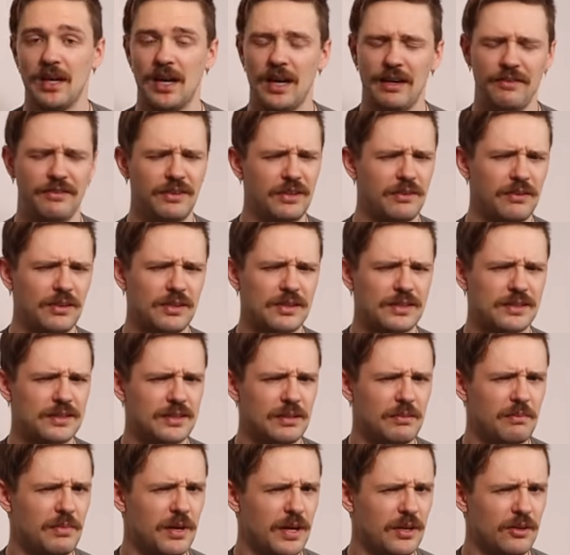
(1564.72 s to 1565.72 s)
I think you can
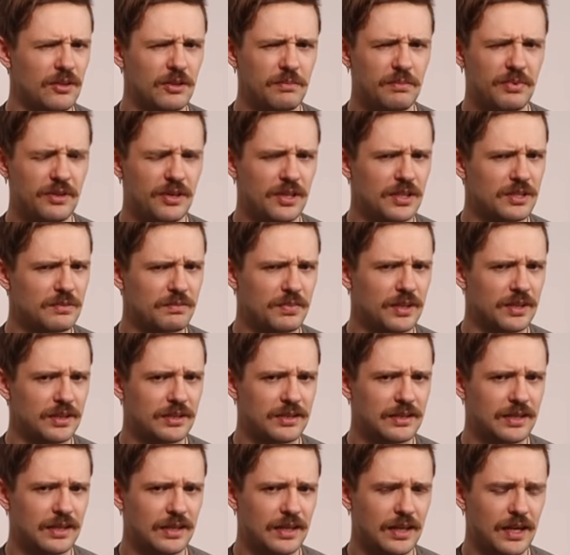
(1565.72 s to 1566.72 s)
still buy all parts,
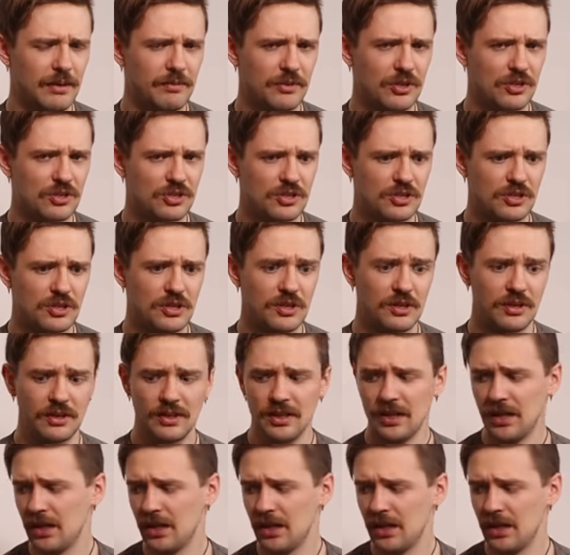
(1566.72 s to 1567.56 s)
but uh, I'm not sure.